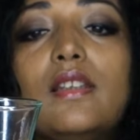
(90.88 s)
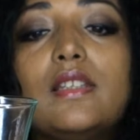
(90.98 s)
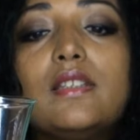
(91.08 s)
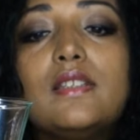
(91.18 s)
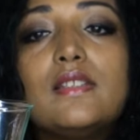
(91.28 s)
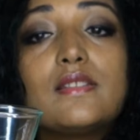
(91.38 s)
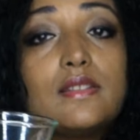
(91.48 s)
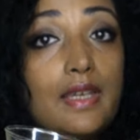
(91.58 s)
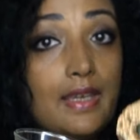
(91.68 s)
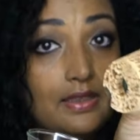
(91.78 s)
in this
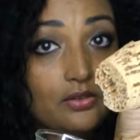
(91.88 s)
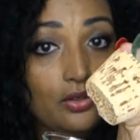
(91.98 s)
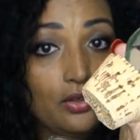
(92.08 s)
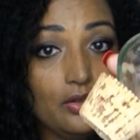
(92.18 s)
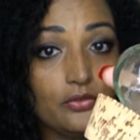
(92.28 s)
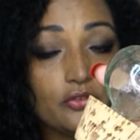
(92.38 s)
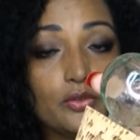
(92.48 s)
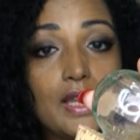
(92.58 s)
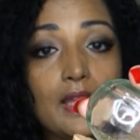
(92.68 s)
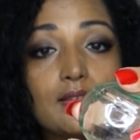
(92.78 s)
decanter so
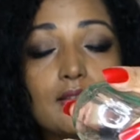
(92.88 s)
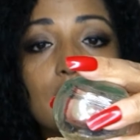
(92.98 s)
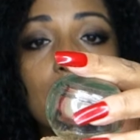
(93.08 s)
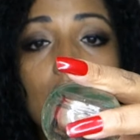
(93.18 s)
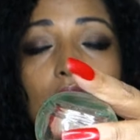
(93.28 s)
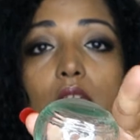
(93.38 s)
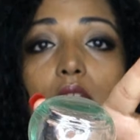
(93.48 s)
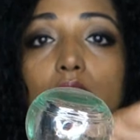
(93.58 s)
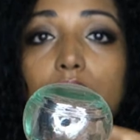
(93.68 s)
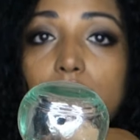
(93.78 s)
that
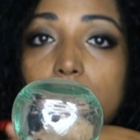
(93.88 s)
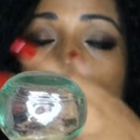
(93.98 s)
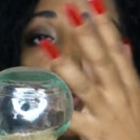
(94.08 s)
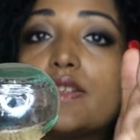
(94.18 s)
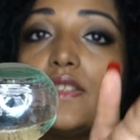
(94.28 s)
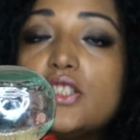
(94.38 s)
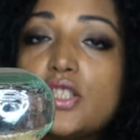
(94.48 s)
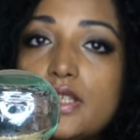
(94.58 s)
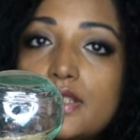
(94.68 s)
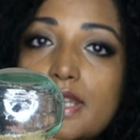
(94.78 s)
the
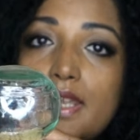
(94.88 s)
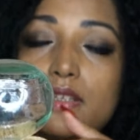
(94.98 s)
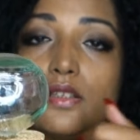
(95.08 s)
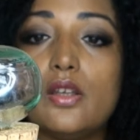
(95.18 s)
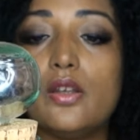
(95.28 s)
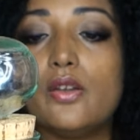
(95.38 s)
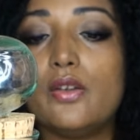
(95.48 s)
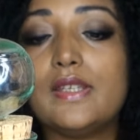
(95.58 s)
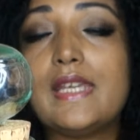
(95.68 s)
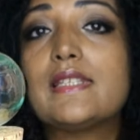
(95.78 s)
oxygen can
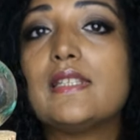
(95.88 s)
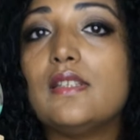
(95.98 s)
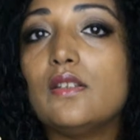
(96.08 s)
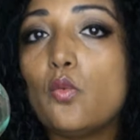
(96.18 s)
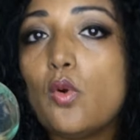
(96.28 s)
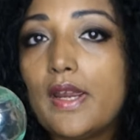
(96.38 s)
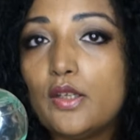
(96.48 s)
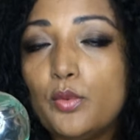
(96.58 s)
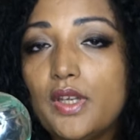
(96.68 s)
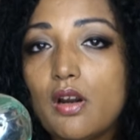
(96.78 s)
get in while
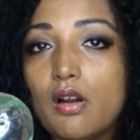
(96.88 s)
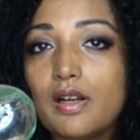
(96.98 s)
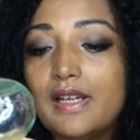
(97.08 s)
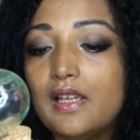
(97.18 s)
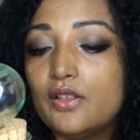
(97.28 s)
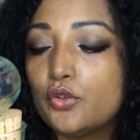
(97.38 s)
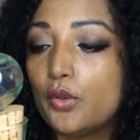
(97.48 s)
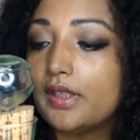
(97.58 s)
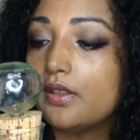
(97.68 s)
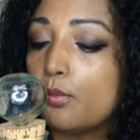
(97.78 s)
we are
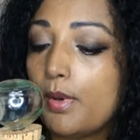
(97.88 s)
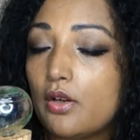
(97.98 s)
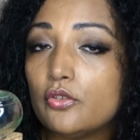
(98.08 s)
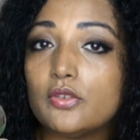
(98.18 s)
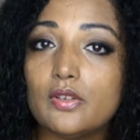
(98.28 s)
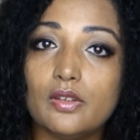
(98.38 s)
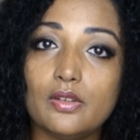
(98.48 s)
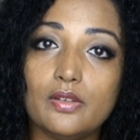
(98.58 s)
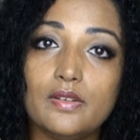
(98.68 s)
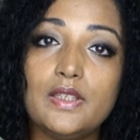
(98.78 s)
talking about
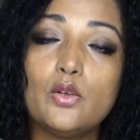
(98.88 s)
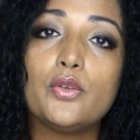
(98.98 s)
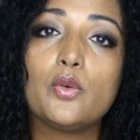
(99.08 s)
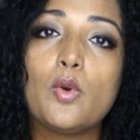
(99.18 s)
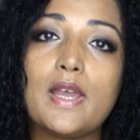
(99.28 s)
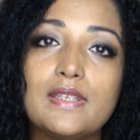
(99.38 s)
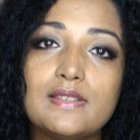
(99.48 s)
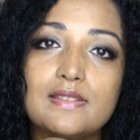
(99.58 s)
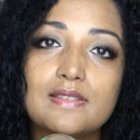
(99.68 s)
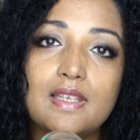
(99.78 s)
the other
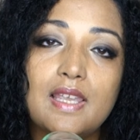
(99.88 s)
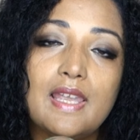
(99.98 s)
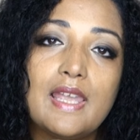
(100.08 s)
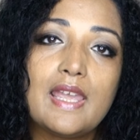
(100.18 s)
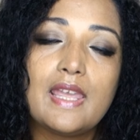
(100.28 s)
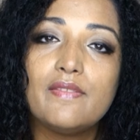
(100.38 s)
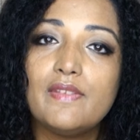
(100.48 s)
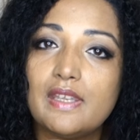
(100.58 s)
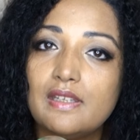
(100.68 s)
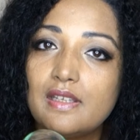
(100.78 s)
wines, and
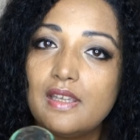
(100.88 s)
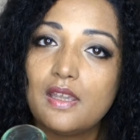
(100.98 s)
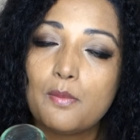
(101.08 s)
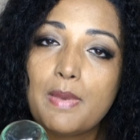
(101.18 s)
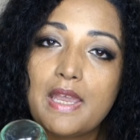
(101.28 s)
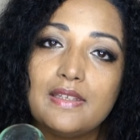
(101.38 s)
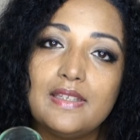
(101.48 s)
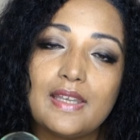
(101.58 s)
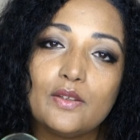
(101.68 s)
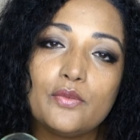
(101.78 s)
then by
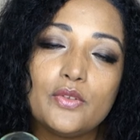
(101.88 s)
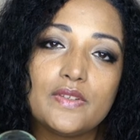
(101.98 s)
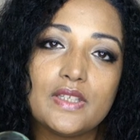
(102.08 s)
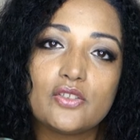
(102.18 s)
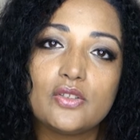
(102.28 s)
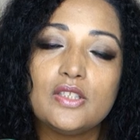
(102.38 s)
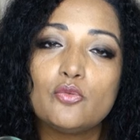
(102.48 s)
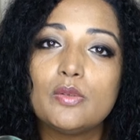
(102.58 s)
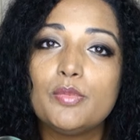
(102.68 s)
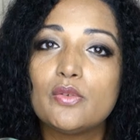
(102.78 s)
the end of the session
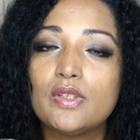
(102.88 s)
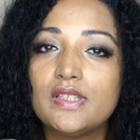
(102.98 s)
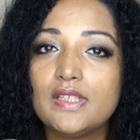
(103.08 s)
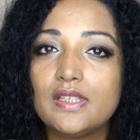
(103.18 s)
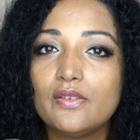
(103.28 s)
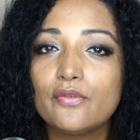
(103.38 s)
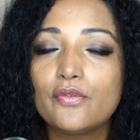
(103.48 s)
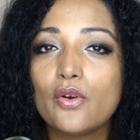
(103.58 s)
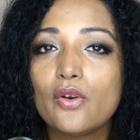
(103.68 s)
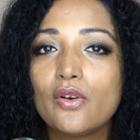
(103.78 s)
it will be ready
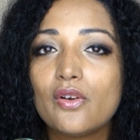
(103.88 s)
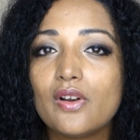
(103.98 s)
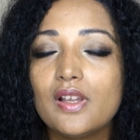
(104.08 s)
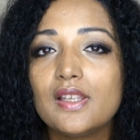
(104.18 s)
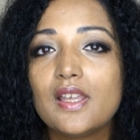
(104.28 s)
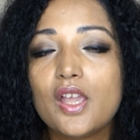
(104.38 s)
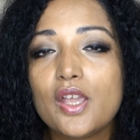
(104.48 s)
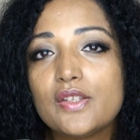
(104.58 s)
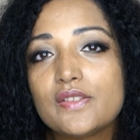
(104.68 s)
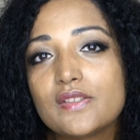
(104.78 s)
for
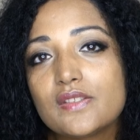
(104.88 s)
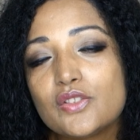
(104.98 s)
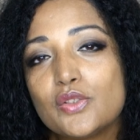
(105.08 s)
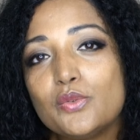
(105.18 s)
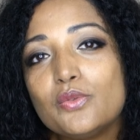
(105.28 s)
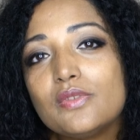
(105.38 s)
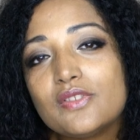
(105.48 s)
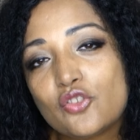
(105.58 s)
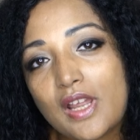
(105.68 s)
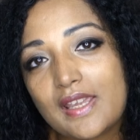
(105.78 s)
us to
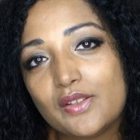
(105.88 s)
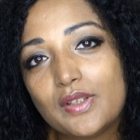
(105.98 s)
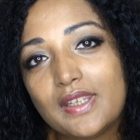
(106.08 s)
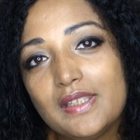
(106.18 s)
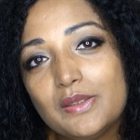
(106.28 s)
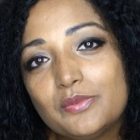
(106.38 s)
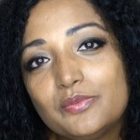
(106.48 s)
try, okay?